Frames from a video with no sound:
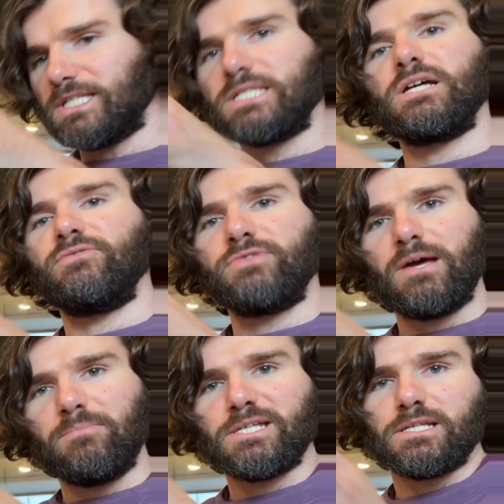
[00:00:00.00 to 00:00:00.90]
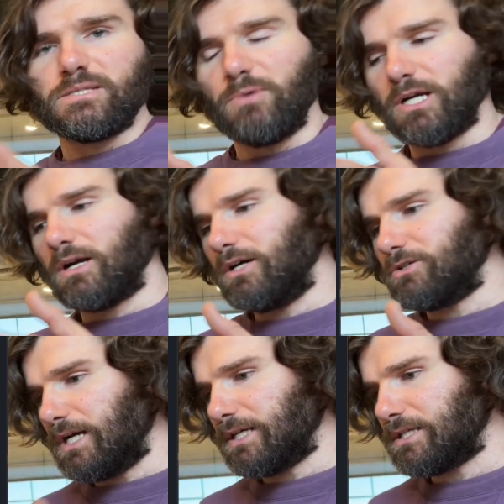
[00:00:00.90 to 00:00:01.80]
stuff that makes a smart
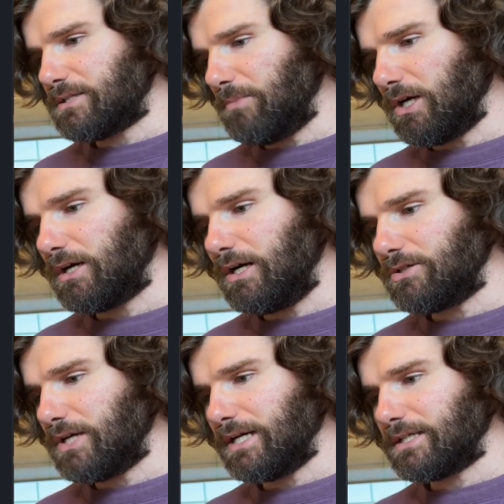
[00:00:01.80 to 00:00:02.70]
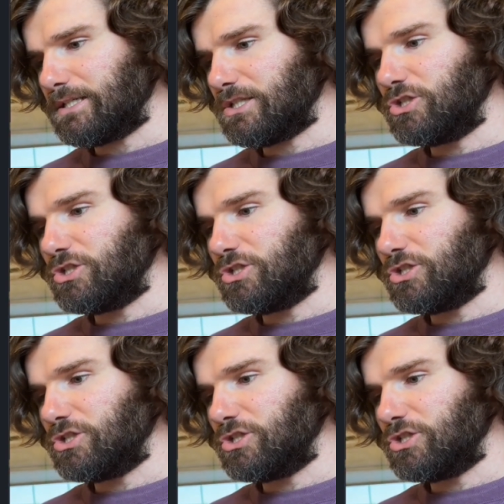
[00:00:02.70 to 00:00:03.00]
contract a smart contract.